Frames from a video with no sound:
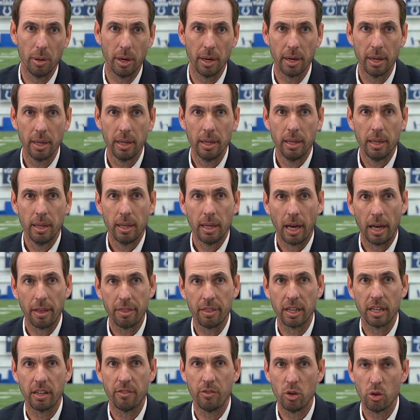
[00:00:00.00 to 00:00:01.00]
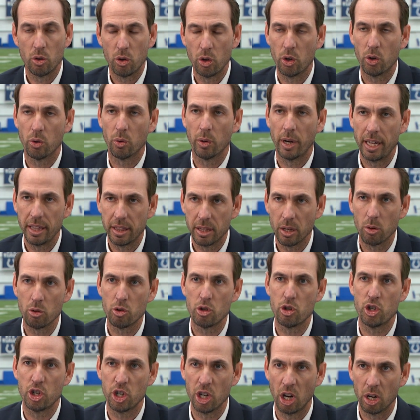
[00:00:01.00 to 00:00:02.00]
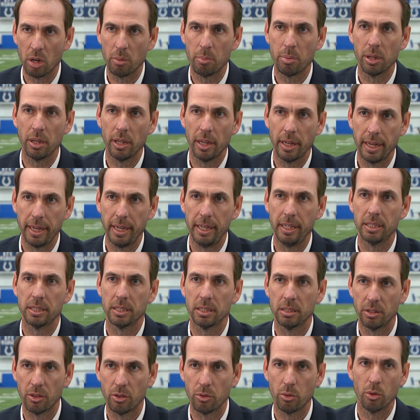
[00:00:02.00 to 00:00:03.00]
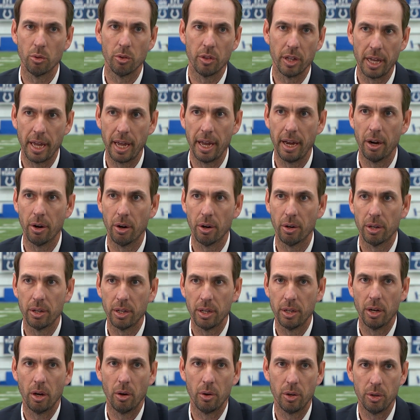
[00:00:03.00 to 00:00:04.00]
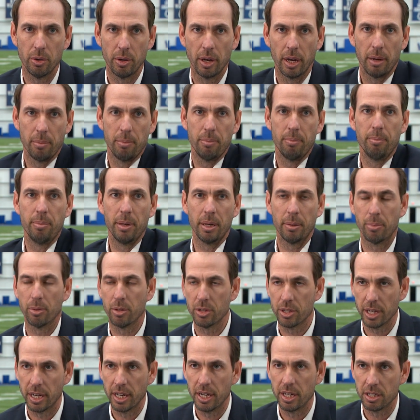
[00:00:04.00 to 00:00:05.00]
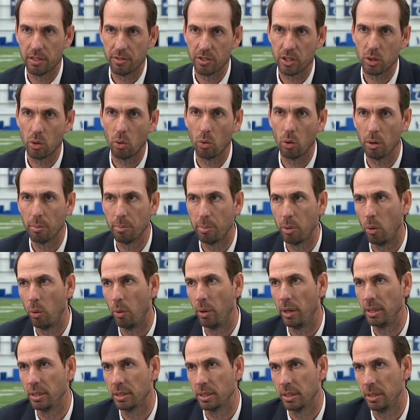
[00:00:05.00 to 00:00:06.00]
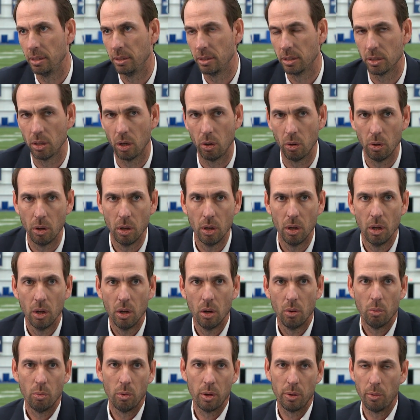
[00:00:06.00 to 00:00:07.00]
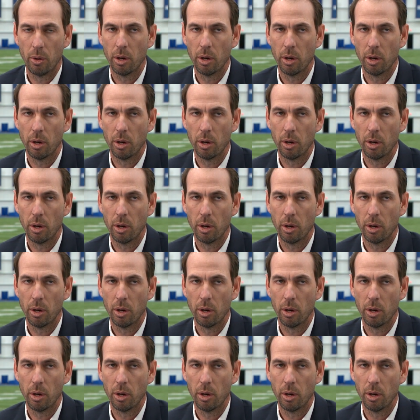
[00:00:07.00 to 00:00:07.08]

But I think if you can create those chunk plays through the air, you know, you got a big percentage of scoring points. And so we